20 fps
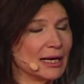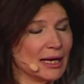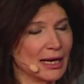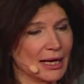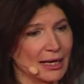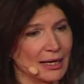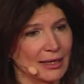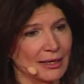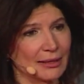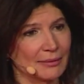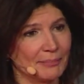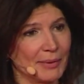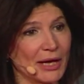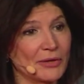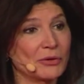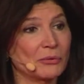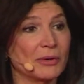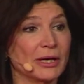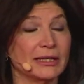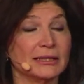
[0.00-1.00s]
By
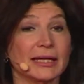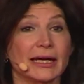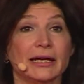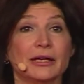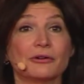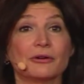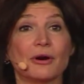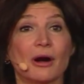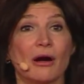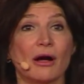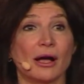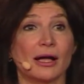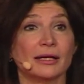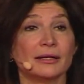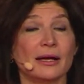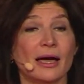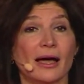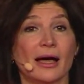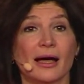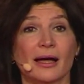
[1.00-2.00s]
the way, later on
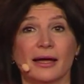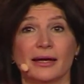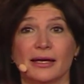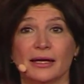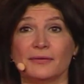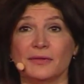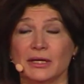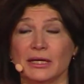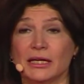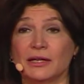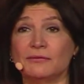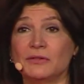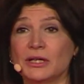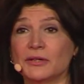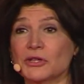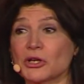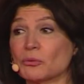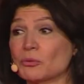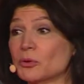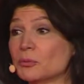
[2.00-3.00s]
in the evening,
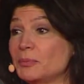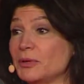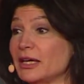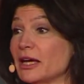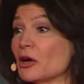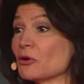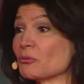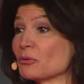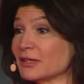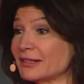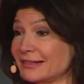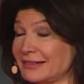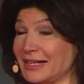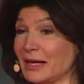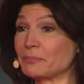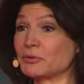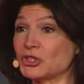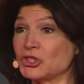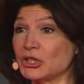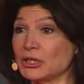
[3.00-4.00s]
there will be a
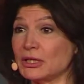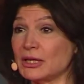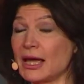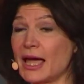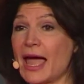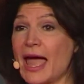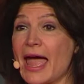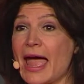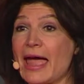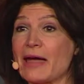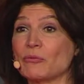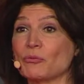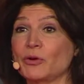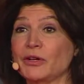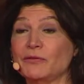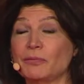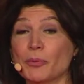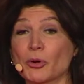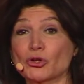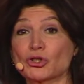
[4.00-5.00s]
reception, and
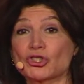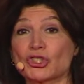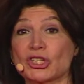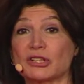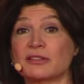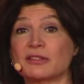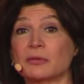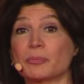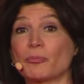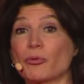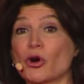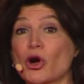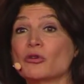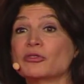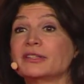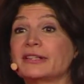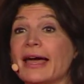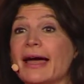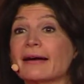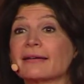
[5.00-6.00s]
we've purchased
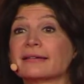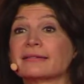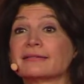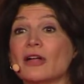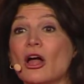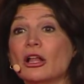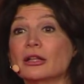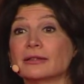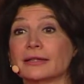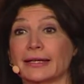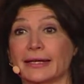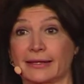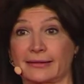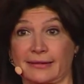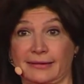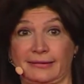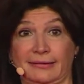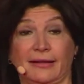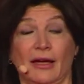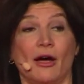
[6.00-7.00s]
Prozac salt
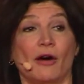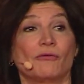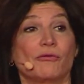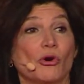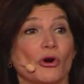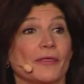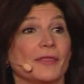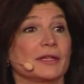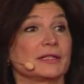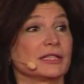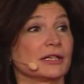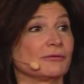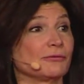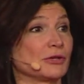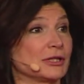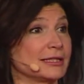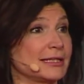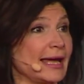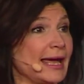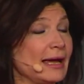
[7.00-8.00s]
licks for the
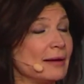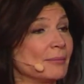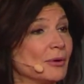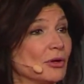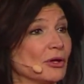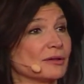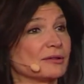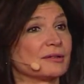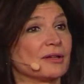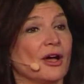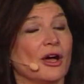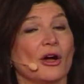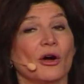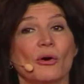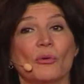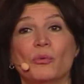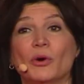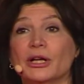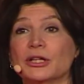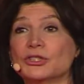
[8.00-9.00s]
different tables,
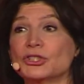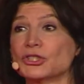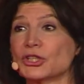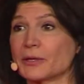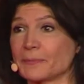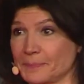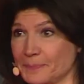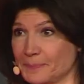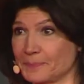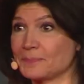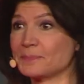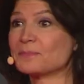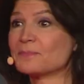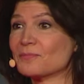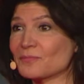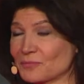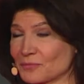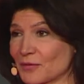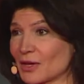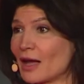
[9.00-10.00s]
which
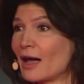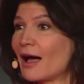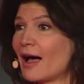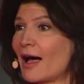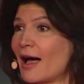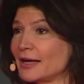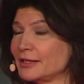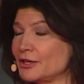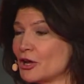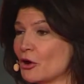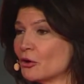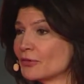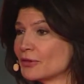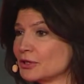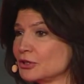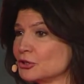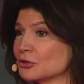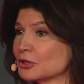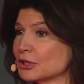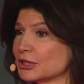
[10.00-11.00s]
I know
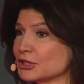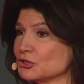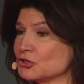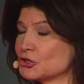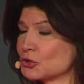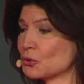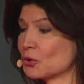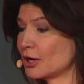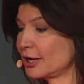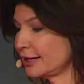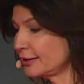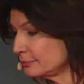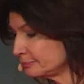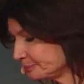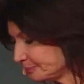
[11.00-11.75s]
that you'll enjoy.